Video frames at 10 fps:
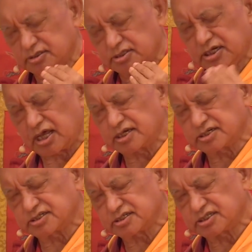that
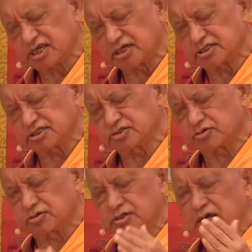I chanted,
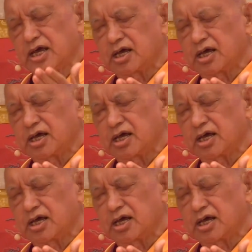or